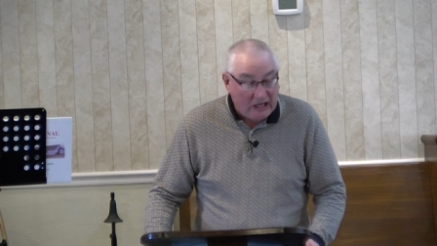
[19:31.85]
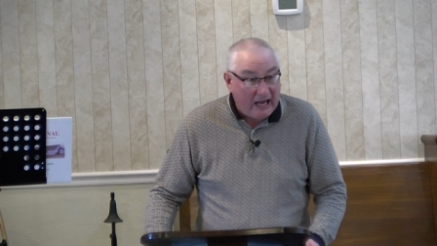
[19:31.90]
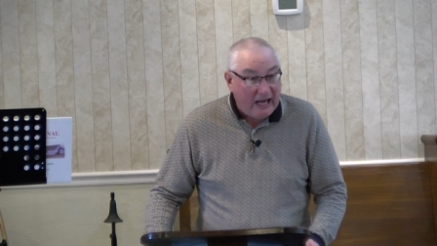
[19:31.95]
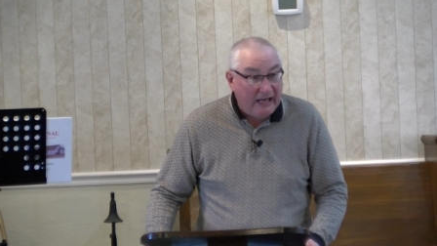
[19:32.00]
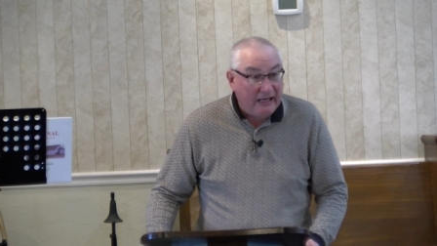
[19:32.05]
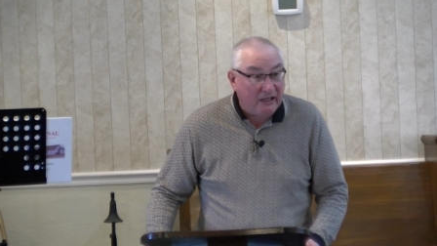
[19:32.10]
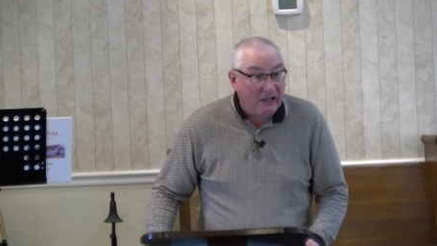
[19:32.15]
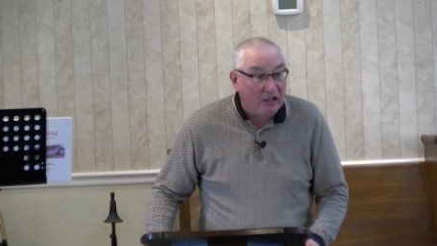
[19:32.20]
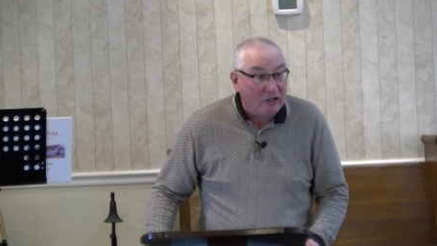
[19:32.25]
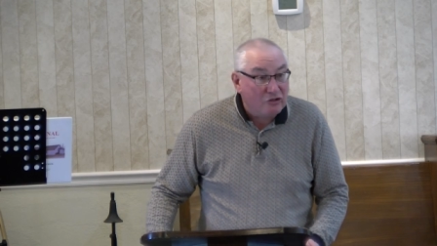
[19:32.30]

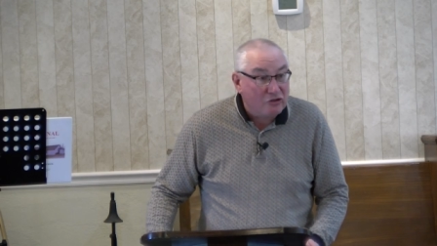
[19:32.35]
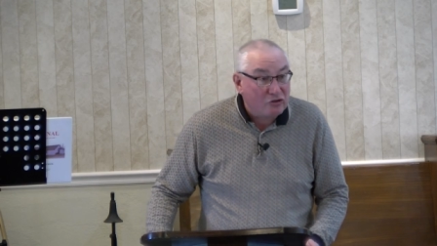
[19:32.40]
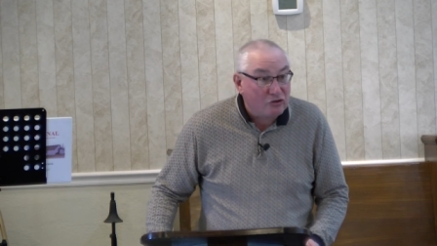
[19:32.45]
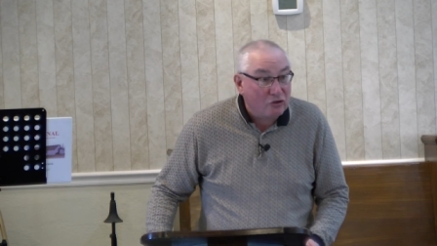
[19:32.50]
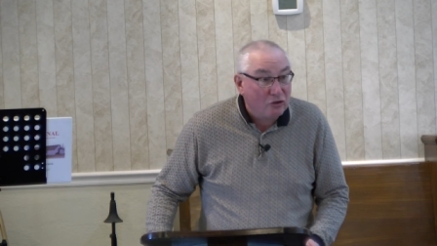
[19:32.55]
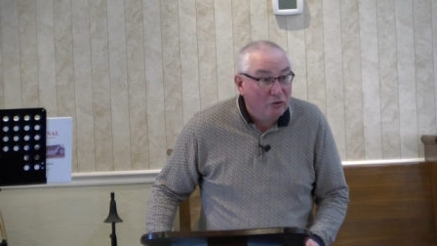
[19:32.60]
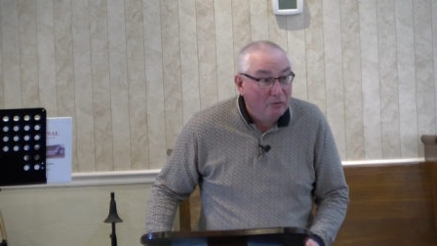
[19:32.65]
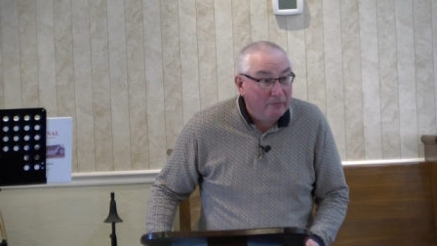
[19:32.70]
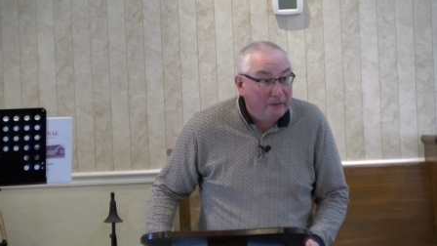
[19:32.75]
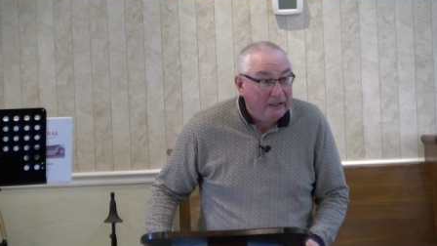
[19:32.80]
a
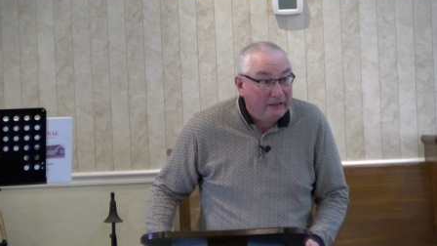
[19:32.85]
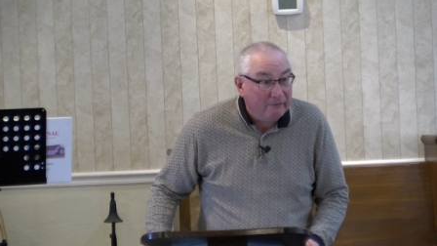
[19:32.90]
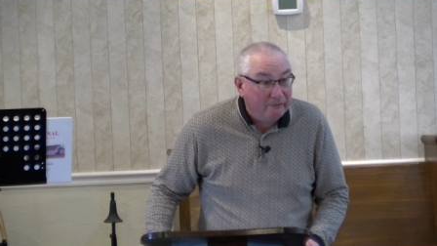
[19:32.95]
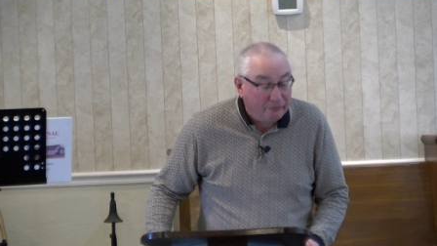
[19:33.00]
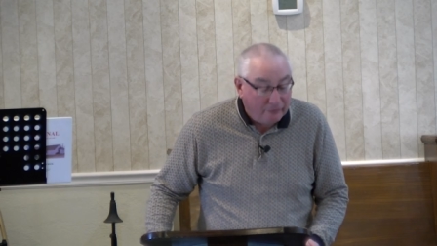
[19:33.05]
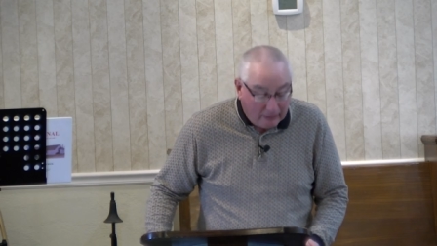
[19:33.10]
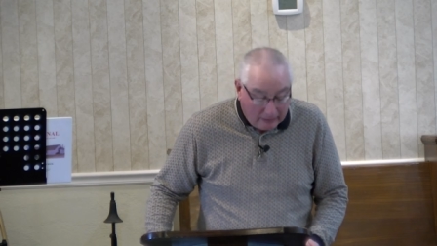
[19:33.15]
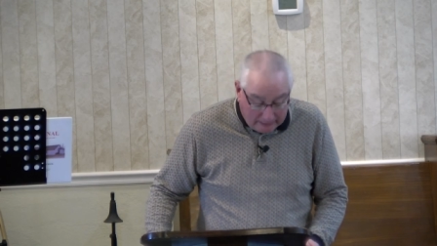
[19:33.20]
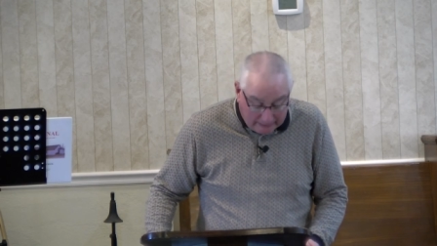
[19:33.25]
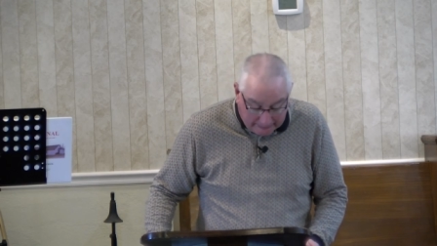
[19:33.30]
consuming
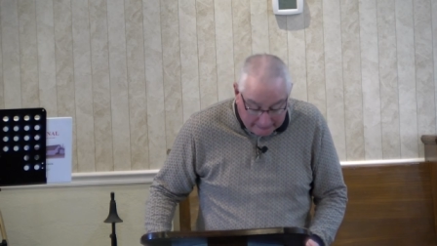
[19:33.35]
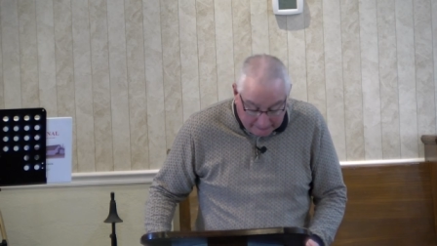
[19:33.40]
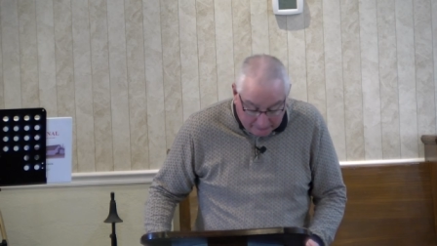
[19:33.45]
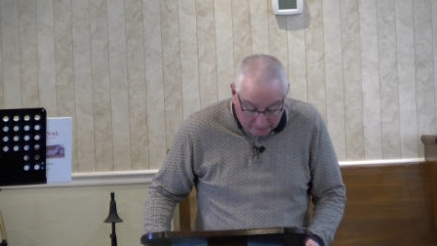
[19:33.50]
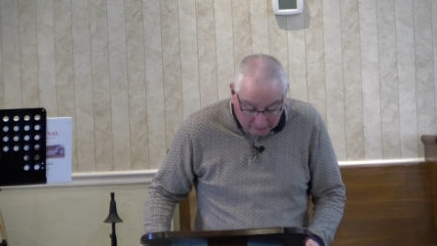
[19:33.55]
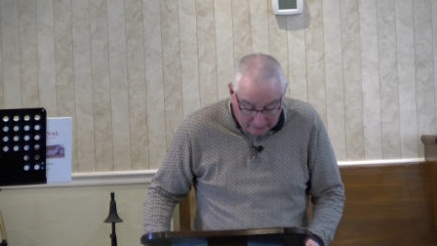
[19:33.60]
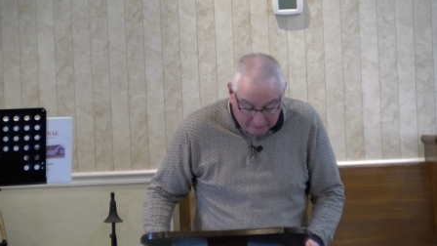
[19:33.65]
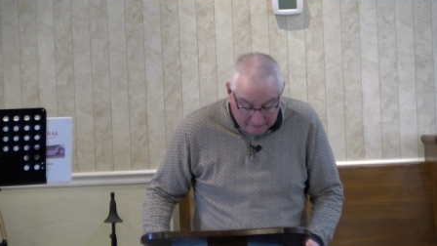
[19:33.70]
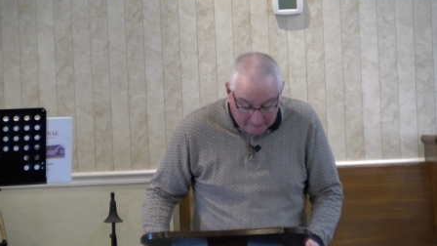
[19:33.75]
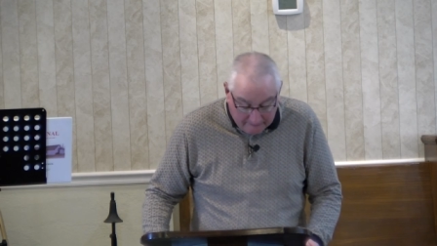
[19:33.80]

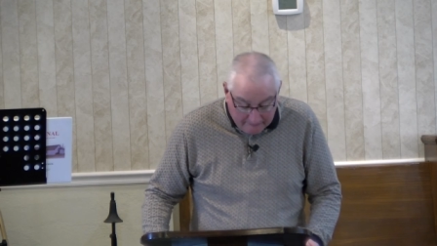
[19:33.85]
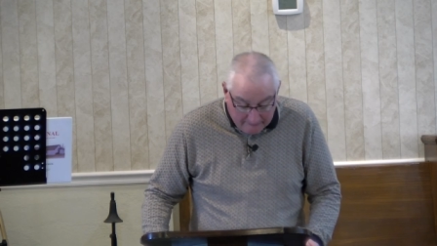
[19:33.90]
fire.